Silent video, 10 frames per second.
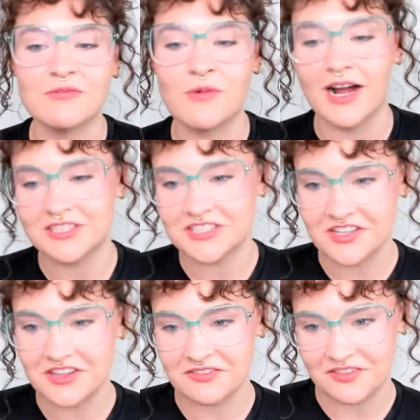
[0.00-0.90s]
watched
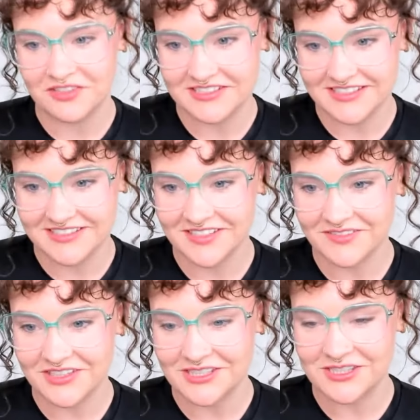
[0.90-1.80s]
the first season of
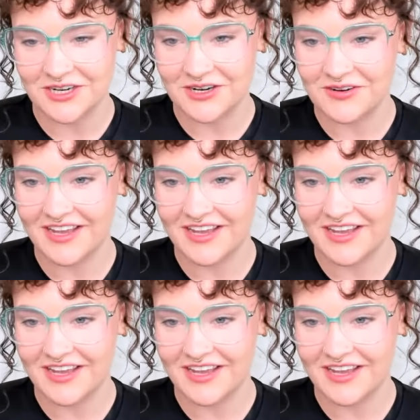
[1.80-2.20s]
this show,